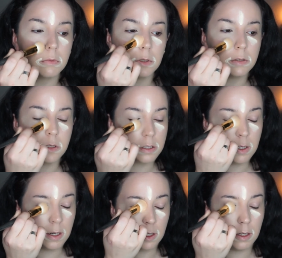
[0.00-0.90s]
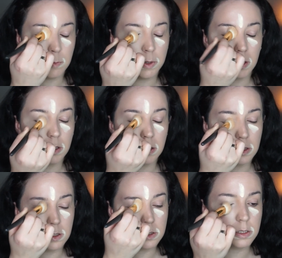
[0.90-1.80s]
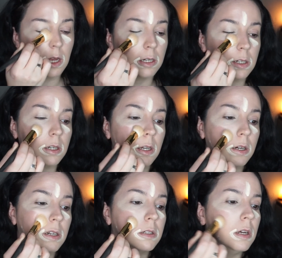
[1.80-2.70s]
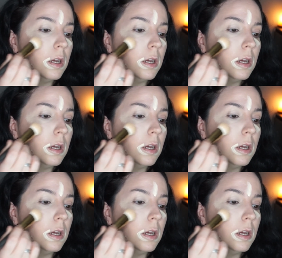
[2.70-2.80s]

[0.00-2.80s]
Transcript: I'm just gonna keep it in the center here